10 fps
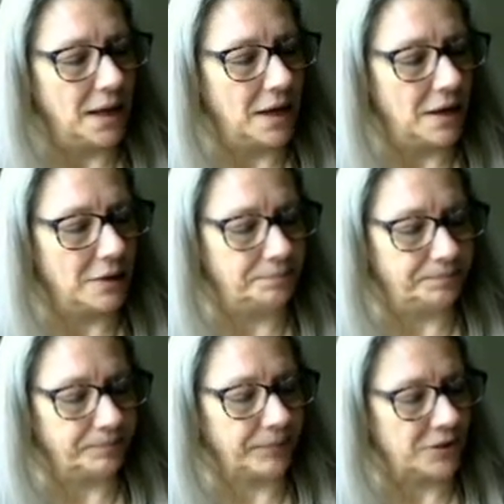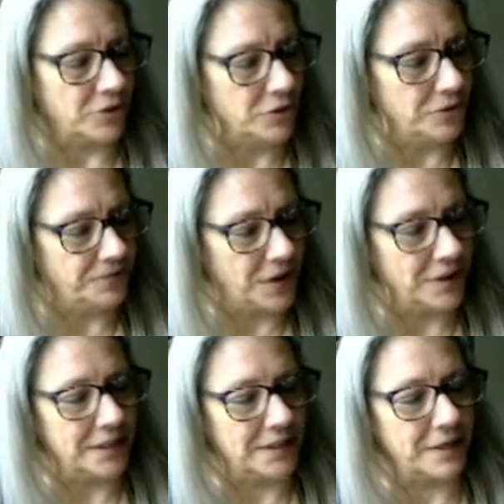Um, so you've
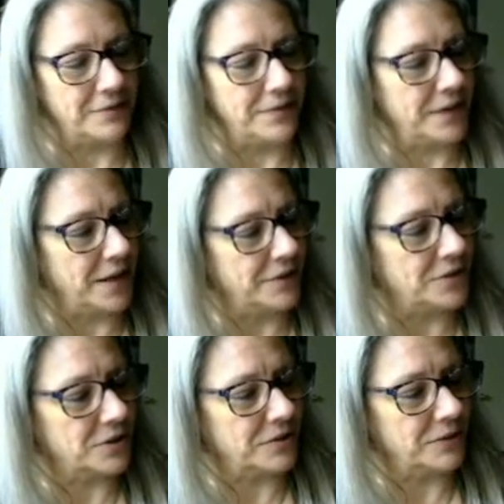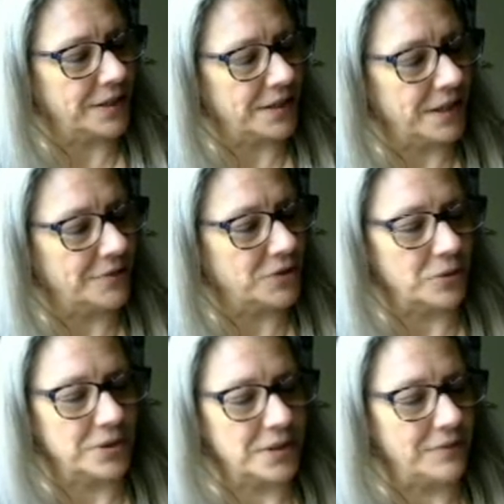fallen in love with the knight of with the knight of
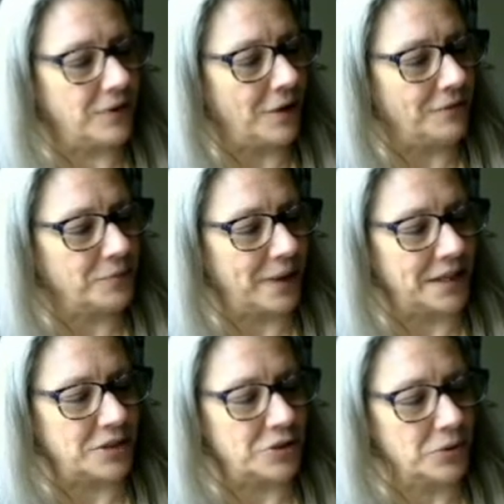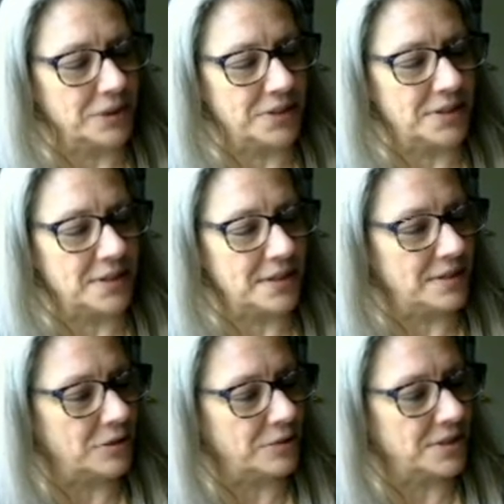swords i've offer my condolences
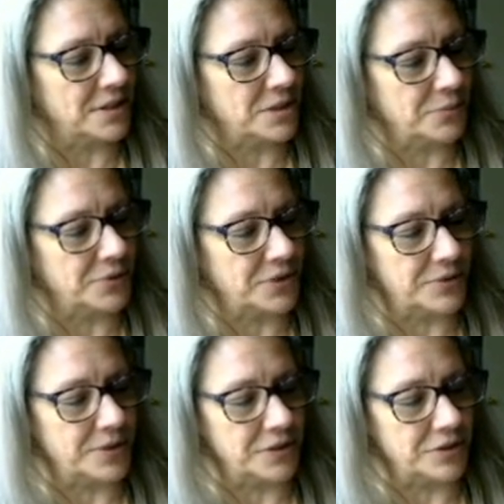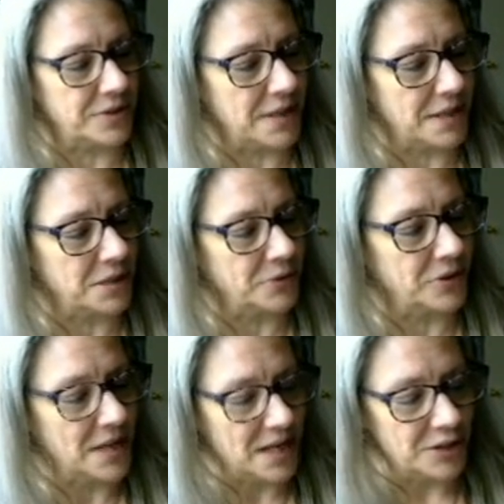he's irresistible so it's understandable